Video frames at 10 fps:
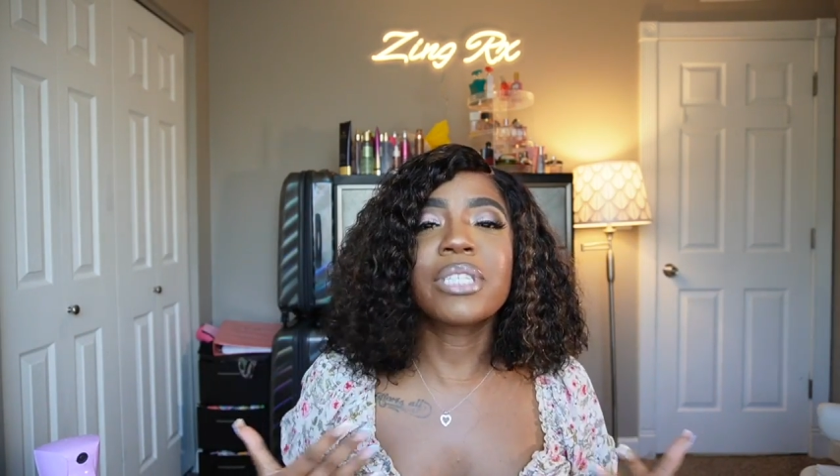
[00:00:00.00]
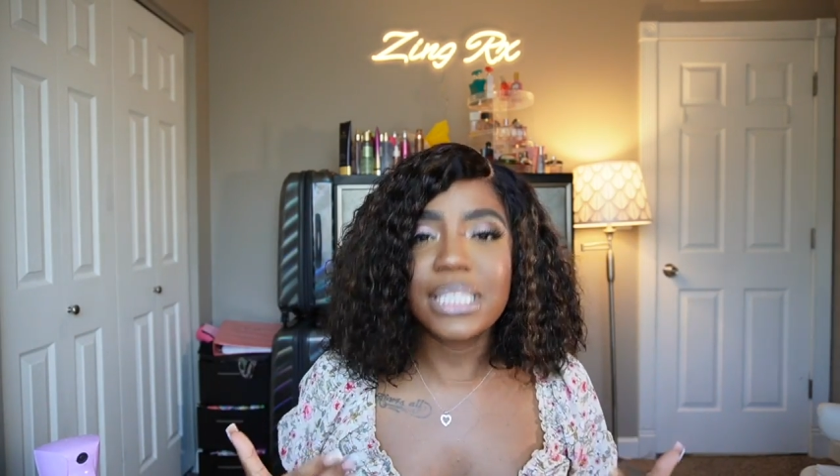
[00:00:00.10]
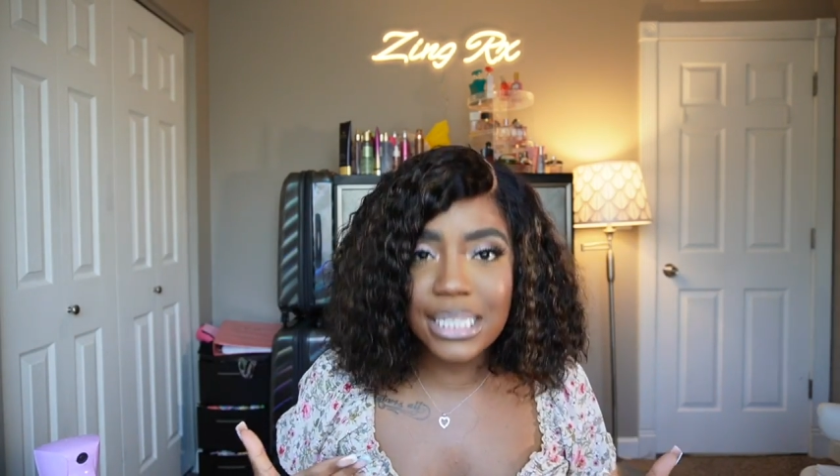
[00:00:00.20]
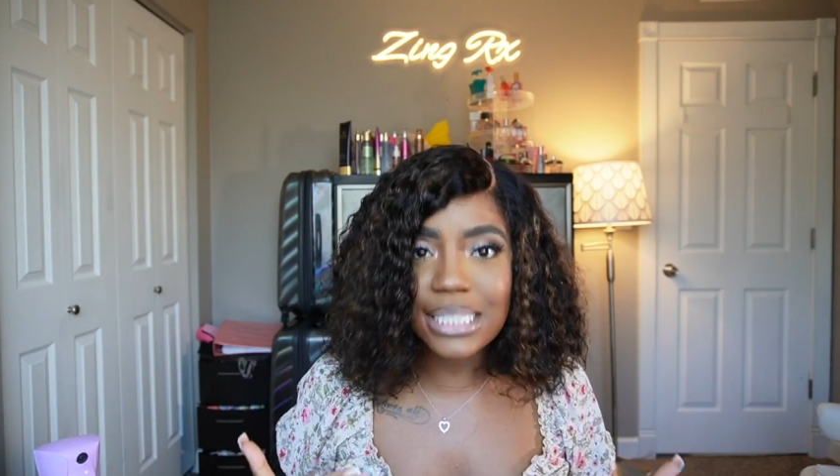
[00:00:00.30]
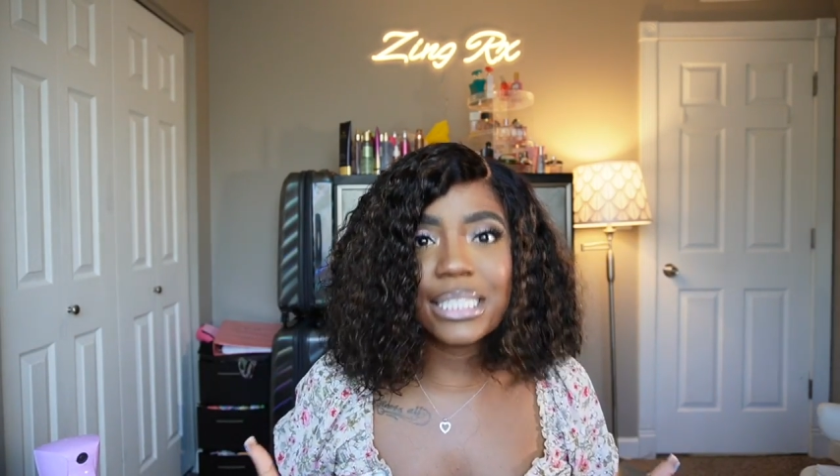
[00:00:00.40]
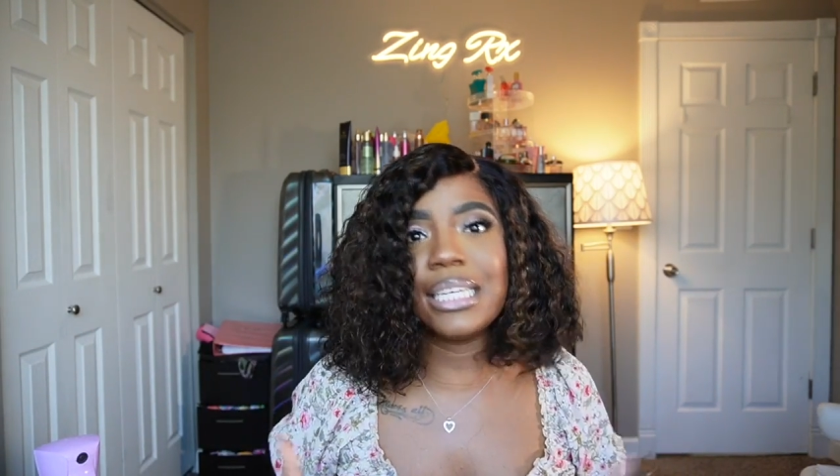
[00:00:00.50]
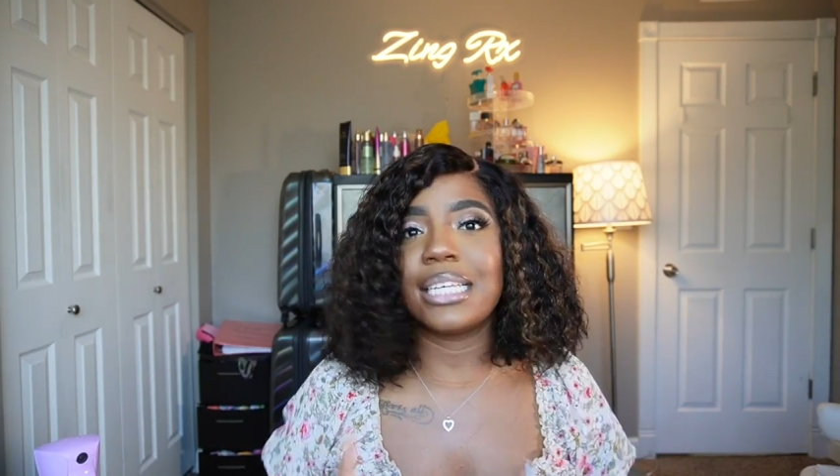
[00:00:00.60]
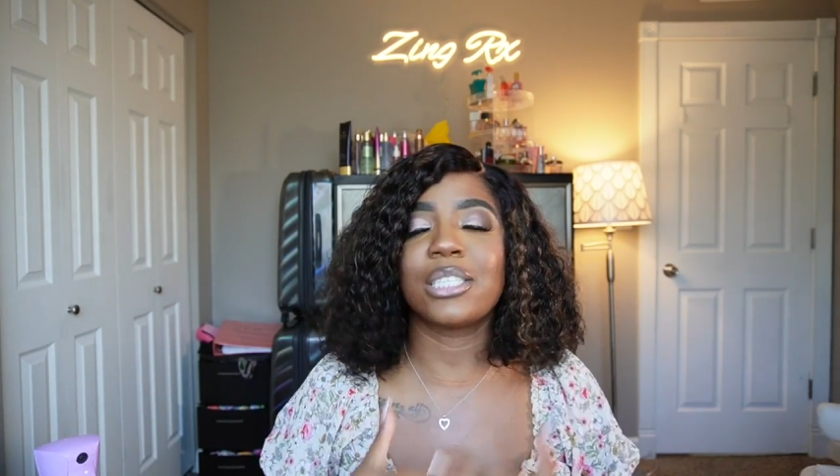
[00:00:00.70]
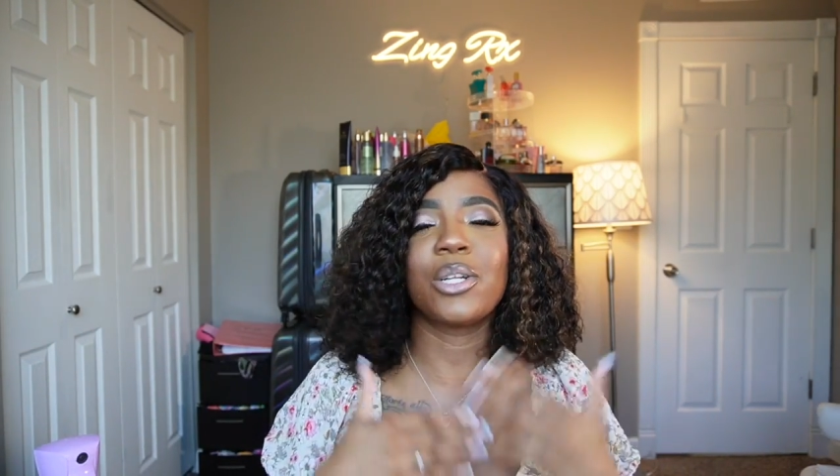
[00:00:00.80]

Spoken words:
season yet.